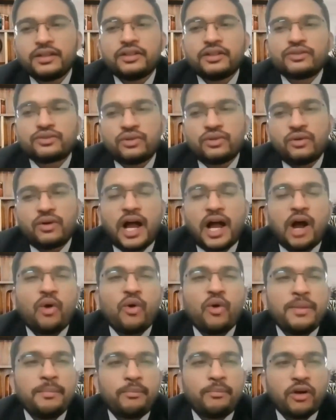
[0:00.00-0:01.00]
So, how
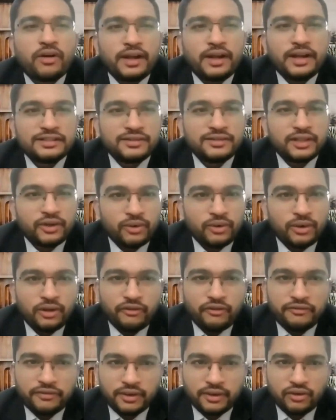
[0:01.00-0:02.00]
important is the role
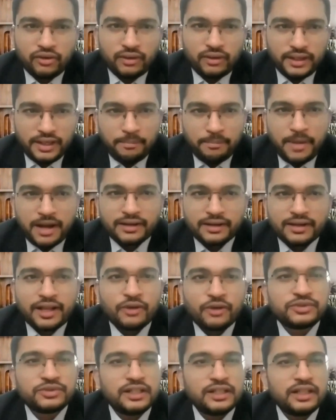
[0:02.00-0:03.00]
of Impact
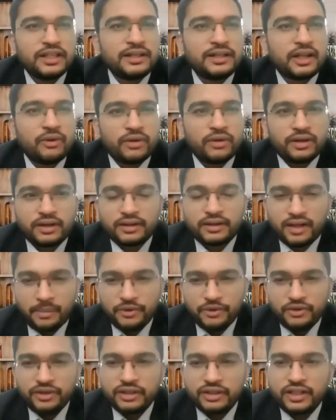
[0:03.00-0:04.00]
Council in our
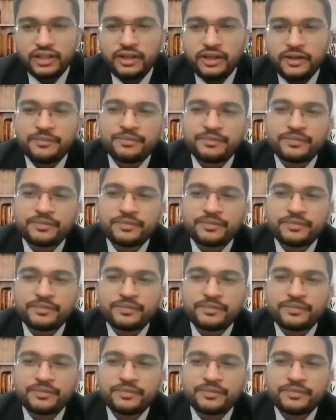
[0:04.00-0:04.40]
community,